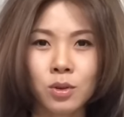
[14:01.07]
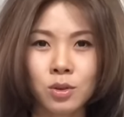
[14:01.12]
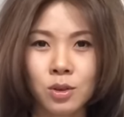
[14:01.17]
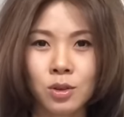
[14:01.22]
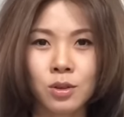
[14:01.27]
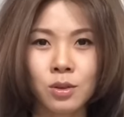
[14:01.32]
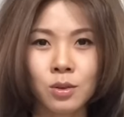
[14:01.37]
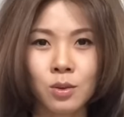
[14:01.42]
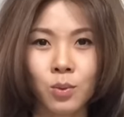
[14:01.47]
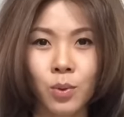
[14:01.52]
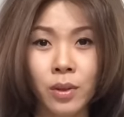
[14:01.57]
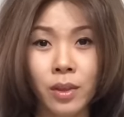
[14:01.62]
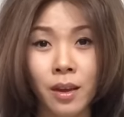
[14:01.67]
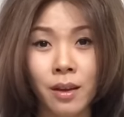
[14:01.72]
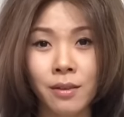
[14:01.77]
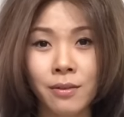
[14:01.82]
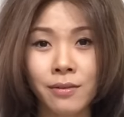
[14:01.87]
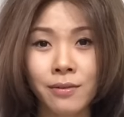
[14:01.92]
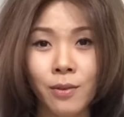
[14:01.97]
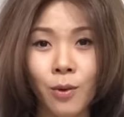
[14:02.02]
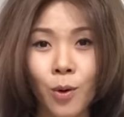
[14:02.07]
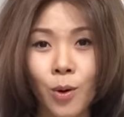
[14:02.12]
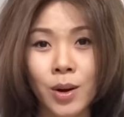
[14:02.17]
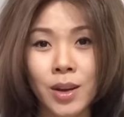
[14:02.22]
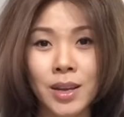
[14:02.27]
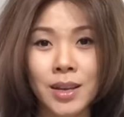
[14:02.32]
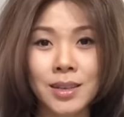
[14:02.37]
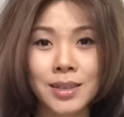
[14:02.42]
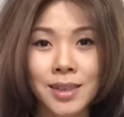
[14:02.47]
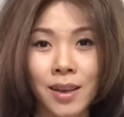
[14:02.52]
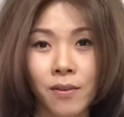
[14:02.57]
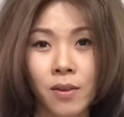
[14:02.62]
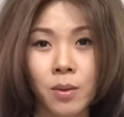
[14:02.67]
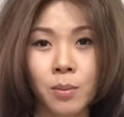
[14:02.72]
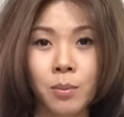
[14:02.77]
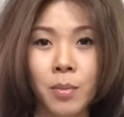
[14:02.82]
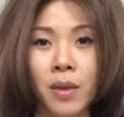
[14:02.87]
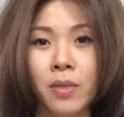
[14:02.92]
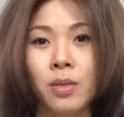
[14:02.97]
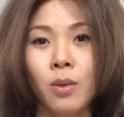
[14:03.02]
would do with a
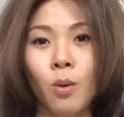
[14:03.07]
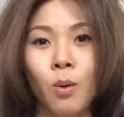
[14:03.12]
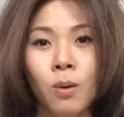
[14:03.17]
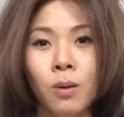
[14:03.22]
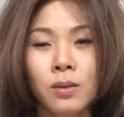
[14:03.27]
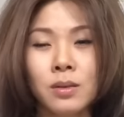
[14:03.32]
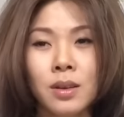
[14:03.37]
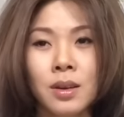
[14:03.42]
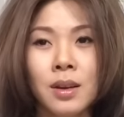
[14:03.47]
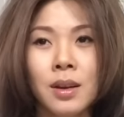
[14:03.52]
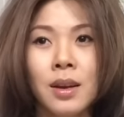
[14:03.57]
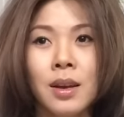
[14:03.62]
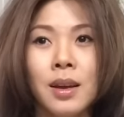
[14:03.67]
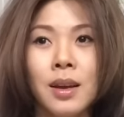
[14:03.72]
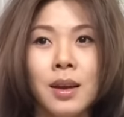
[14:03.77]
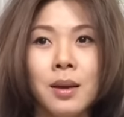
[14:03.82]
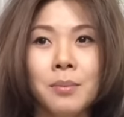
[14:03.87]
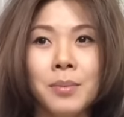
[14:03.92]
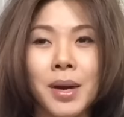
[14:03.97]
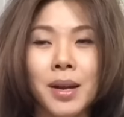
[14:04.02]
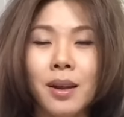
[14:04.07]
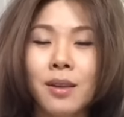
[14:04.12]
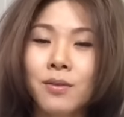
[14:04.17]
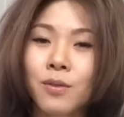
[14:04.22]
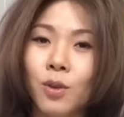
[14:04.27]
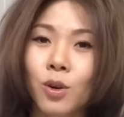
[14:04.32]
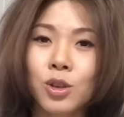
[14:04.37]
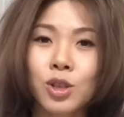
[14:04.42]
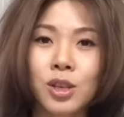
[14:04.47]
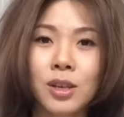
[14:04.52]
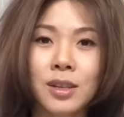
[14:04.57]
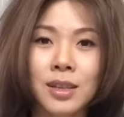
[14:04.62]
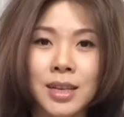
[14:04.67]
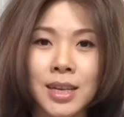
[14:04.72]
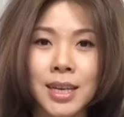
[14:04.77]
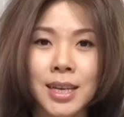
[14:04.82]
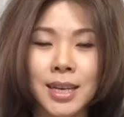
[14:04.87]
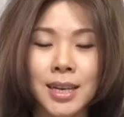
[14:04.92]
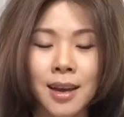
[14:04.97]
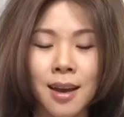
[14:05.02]
47 month old. But
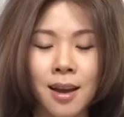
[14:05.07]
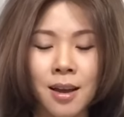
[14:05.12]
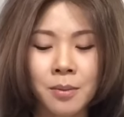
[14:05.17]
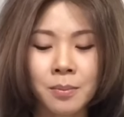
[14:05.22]
unfortunately,